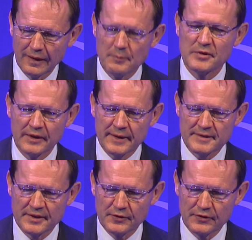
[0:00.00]
I'm
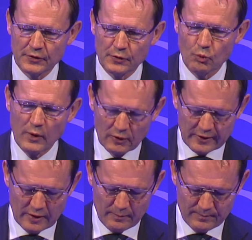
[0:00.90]
delighted to
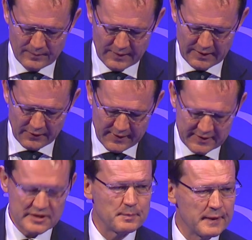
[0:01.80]
welcome our
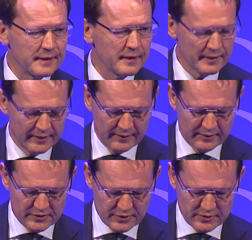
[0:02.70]
next speaker,
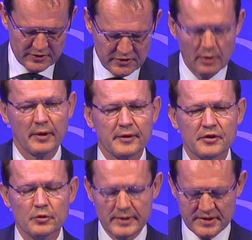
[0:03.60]
Susan Sobbott,
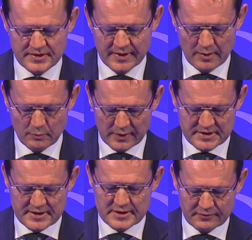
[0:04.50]
who is
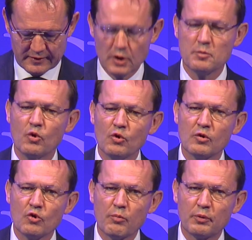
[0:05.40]
President of Global
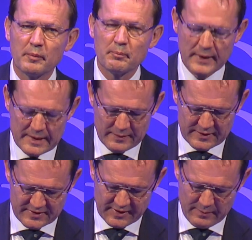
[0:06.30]
Corporate
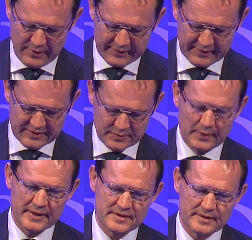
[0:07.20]
Payments at American
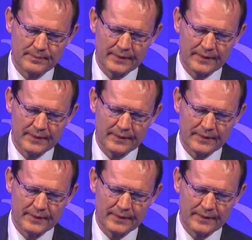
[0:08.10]
Express.